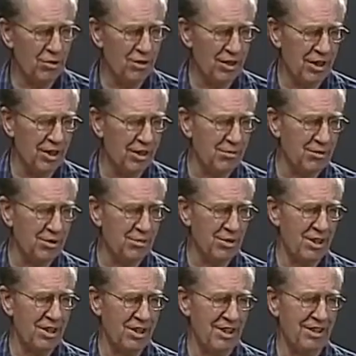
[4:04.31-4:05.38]
claim to
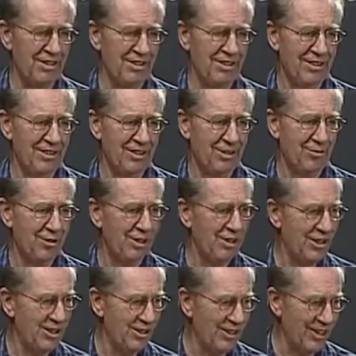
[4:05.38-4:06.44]
be? And then what
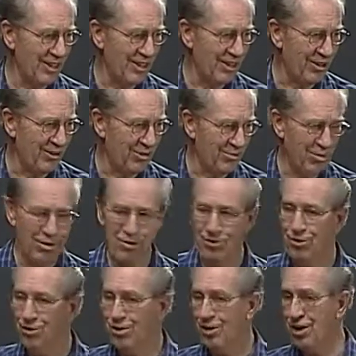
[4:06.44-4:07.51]
did he say?
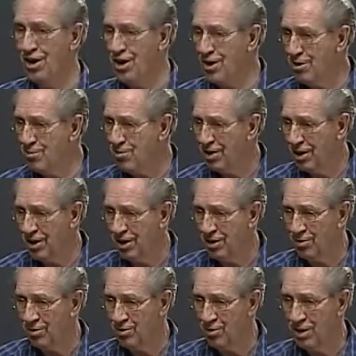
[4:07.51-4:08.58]
Before
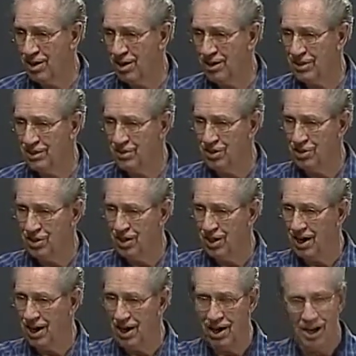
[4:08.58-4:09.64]
Abraham was,
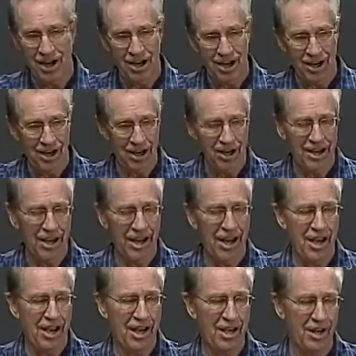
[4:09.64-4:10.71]
I
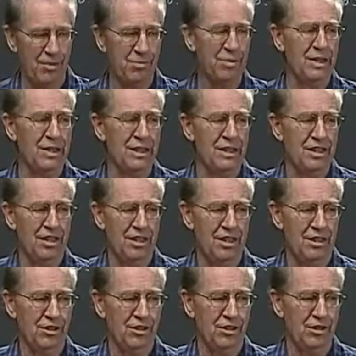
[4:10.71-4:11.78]
am.
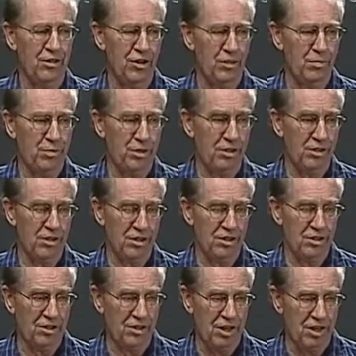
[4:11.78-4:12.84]
And so he puts the
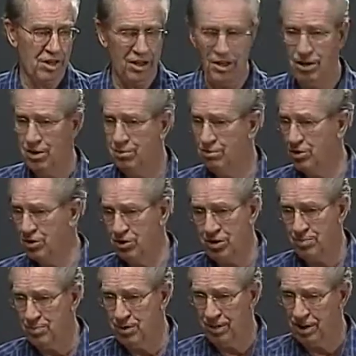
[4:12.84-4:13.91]
same
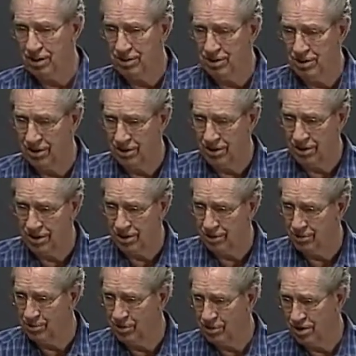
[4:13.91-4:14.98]
stipulation on
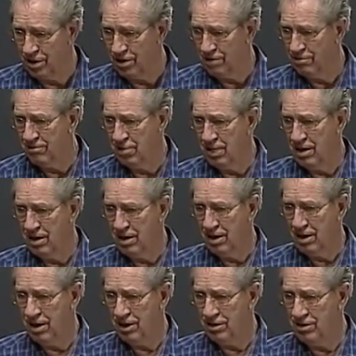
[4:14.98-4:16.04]
himself
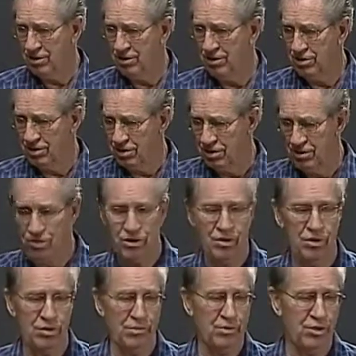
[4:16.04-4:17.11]
as the
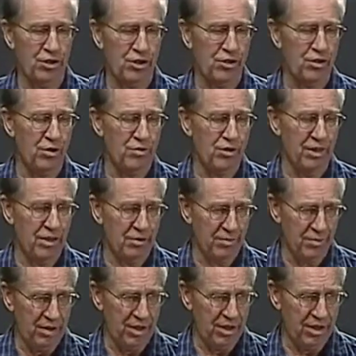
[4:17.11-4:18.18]
term Jehovah
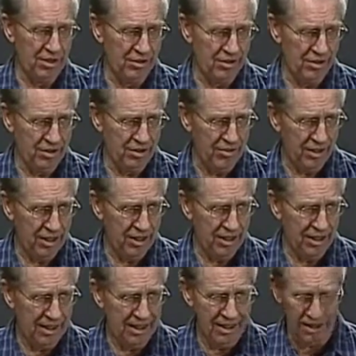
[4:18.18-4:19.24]
implies, the great
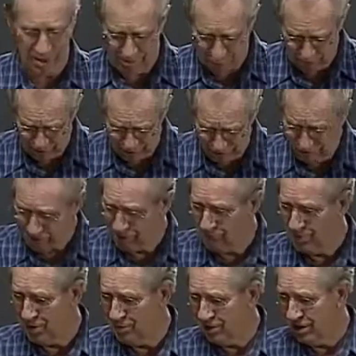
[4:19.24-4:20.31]
I am. So always
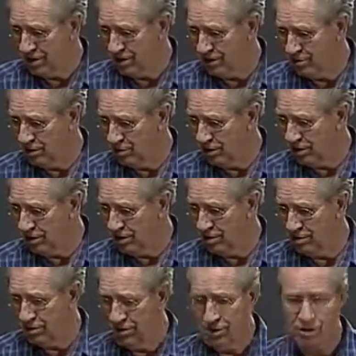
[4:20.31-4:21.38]
remember that when we come
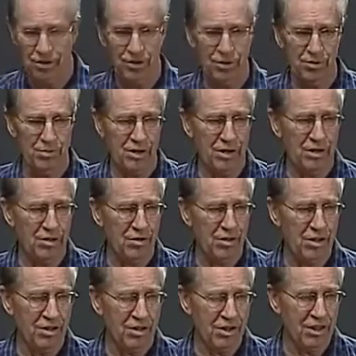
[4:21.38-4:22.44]
to this term,
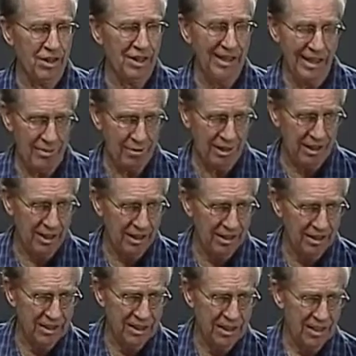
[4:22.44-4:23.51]
L-O-R-D
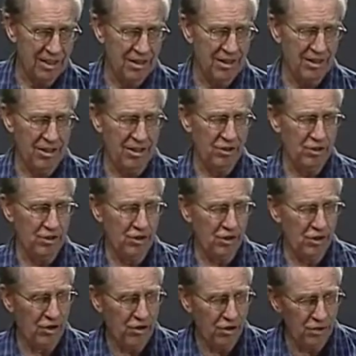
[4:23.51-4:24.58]
capitalized, it's
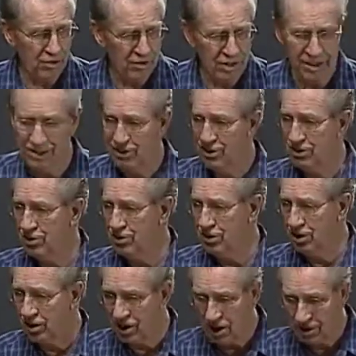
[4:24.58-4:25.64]
Jehovah, it's
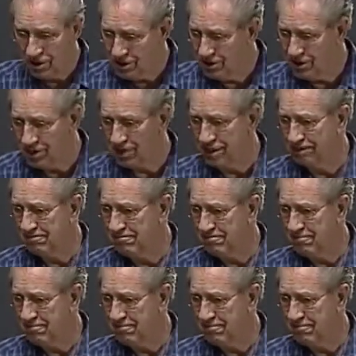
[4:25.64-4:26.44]
God the Son,